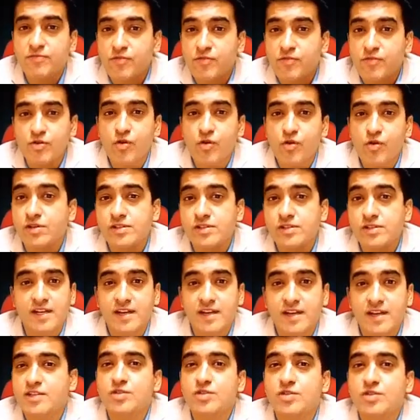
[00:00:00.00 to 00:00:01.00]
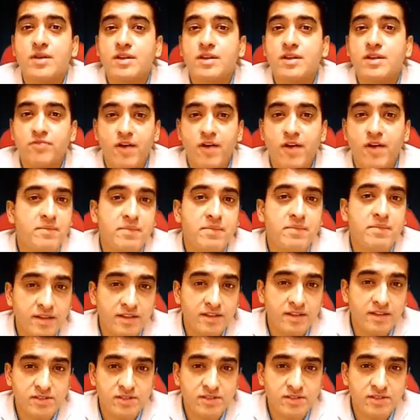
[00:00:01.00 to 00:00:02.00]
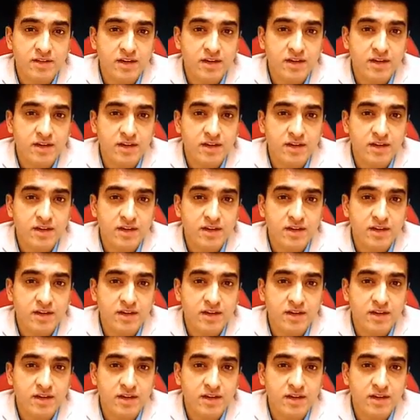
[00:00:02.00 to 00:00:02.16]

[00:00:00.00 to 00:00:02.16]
for goal setting is only 5 minutes.